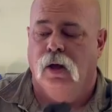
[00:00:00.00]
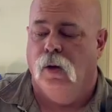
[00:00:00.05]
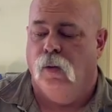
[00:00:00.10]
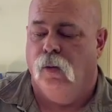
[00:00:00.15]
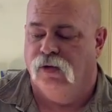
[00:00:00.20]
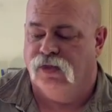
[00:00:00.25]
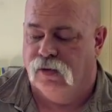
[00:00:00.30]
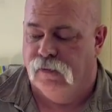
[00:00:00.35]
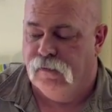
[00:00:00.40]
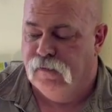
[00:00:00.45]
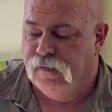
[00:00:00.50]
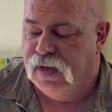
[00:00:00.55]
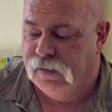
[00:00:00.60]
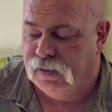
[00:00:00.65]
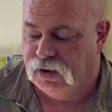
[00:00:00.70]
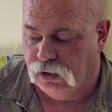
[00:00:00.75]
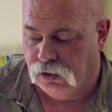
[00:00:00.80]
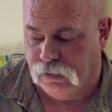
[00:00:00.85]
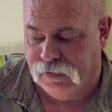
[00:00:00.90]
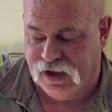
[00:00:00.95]
with a
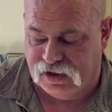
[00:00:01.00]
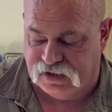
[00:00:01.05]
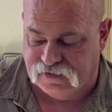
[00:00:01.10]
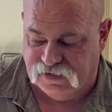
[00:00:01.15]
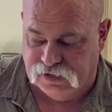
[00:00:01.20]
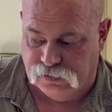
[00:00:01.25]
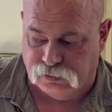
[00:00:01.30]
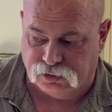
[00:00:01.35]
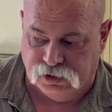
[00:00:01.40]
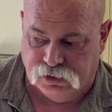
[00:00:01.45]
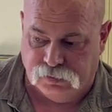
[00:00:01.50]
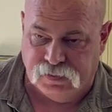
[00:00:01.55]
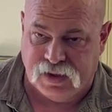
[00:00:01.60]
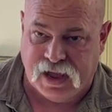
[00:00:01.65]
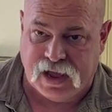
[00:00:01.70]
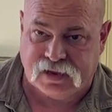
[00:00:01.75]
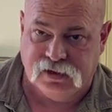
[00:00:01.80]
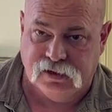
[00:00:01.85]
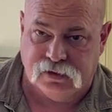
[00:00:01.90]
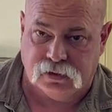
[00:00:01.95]
minimal amount of imprint
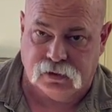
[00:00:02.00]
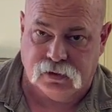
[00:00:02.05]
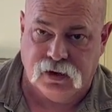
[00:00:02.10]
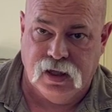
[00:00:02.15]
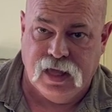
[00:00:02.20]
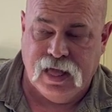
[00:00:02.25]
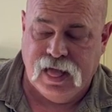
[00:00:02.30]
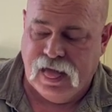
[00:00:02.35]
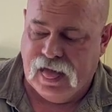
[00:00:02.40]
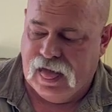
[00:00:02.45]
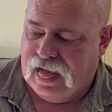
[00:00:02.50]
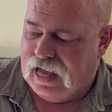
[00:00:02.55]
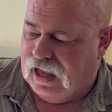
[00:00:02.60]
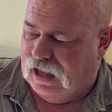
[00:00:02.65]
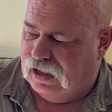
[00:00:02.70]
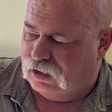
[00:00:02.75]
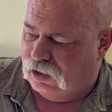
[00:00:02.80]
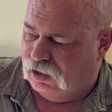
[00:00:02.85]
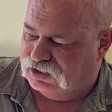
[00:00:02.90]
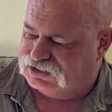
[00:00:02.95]
back here.
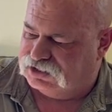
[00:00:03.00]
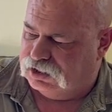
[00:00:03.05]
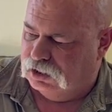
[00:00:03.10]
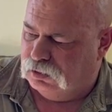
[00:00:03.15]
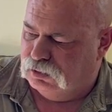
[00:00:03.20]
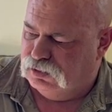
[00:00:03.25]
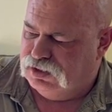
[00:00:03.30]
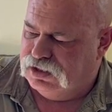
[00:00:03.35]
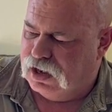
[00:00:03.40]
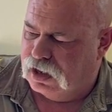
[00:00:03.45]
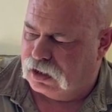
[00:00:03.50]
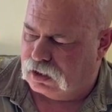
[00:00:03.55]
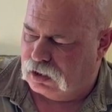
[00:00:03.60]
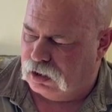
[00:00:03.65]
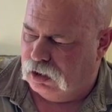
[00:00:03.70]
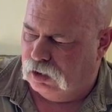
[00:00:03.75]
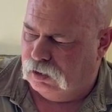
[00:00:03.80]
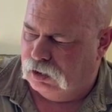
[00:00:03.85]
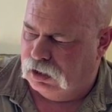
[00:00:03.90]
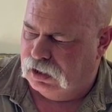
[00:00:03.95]
And also
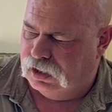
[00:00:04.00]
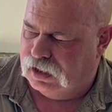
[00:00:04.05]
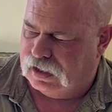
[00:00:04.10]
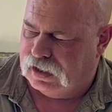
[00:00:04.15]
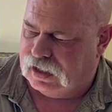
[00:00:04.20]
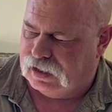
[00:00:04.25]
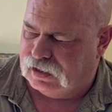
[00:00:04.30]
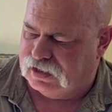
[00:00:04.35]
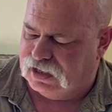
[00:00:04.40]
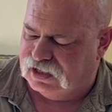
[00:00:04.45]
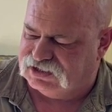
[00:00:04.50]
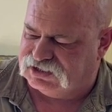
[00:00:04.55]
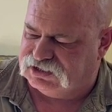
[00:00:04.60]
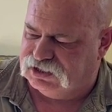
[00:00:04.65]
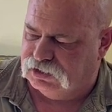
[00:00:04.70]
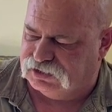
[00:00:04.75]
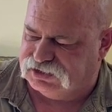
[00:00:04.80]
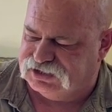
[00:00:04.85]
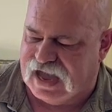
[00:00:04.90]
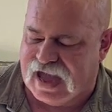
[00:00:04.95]
narrow and
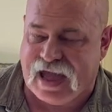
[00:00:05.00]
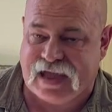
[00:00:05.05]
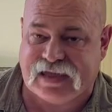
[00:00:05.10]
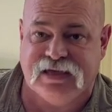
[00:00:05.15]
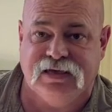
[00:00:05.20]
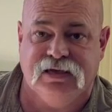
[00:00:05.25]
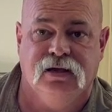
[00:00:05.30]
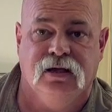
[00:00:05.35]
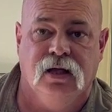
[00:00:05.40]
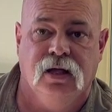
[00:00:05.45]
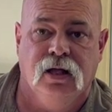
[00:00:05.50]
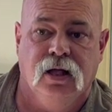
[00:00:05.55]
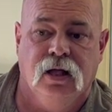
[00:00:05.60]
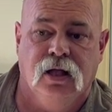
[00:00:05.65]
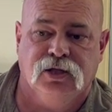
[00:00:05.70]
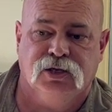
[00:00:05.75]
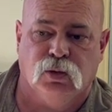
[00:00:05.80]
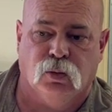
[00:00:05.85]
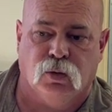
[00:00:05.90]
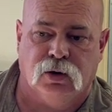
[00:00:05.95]
still tacky
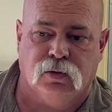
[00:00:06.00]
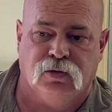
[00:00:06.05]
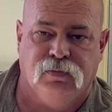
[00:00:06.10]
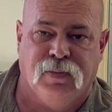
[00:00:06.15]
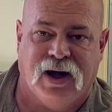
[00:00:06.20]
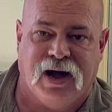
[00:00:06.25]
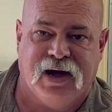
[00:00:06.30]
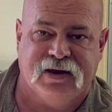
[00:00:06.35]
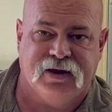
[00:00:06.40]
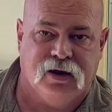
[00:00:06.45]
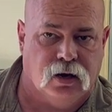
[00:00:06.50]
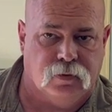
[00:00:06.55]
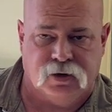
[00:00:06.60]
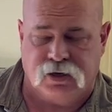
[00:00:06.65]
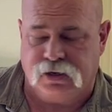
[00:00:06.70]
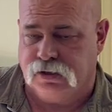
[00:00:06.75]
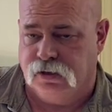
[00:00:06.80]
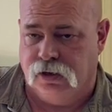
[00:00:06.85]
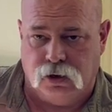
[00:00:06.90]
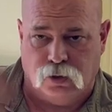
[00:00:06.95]
to work with body
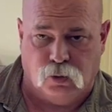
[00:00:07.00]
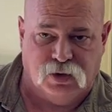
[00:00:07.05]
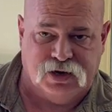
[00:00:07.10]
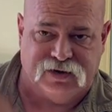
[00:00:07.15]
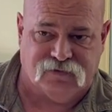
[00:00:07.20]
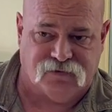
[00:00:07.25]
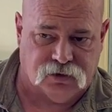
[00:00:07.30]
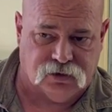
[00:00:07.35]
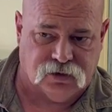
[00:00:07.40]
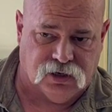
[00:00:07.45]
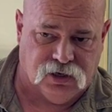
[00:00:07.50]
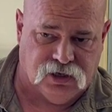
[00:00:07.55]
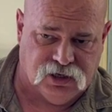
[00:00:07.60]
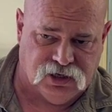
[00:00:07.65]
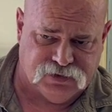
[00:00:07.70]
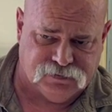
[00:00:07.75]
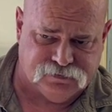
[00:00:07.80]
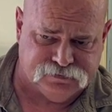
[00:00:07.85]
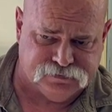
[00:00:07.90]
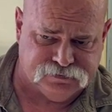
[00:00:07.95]
armor or
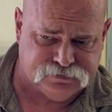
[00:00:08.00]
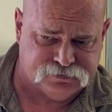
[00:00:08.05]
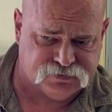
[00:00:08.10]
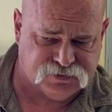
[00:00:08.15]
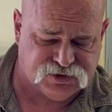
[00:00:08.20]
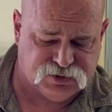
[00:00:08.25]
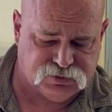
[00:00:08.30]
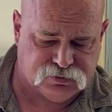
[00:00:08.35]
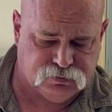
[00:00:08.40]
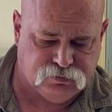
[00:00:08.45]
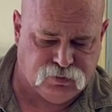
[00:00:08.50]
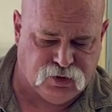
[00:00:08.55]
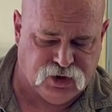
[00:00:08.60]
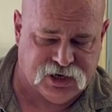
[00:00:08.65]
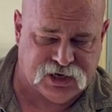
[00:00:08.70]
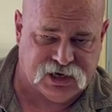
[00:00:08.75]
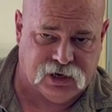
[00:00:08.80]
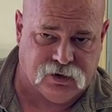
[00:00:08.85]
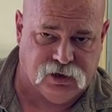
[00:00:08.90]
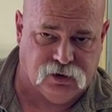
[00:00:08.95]
whatever
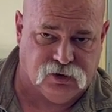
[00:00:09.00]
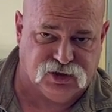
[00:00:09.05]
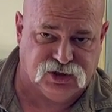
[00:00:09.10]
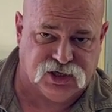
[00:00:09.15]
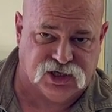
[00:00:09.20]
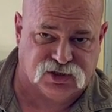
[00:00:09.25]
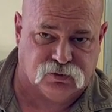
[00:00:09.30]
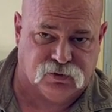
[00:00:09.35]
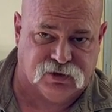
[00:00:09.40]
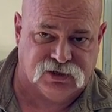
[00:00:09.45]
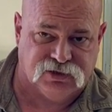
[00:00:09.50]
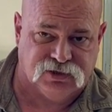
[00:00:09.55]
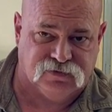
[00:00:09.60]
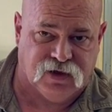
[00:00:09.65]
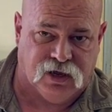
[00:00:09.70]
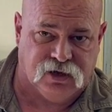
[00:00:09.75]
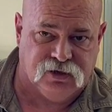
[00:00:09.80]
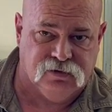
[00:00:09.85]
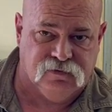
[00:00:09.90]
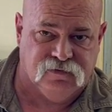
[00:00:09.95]
plate carrier chest rigs
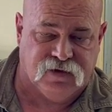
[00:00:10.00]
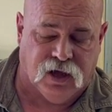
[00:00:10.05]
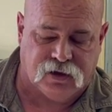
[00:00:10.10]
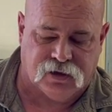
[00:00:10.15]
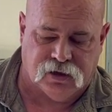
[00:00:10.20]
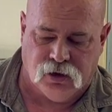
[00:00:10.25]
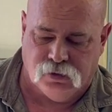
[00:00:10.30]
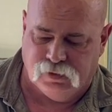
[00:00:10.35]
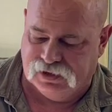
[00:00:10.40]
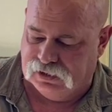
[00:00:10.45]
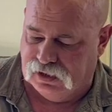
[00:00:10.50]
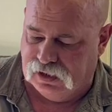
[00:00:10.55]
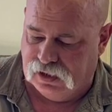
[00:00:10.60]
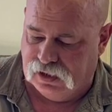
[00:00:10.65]
you've got going.